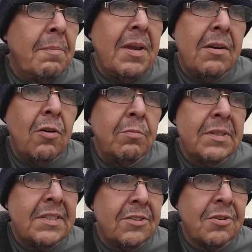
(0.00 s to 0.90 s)
being
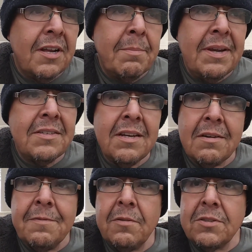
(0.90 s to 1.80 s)
homeless and trying to
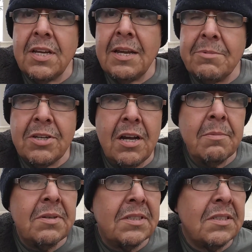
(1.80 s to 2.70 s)
maintain a full time
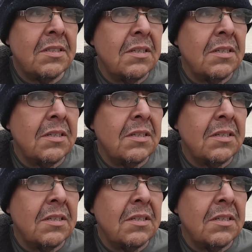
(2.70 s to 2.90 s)
job is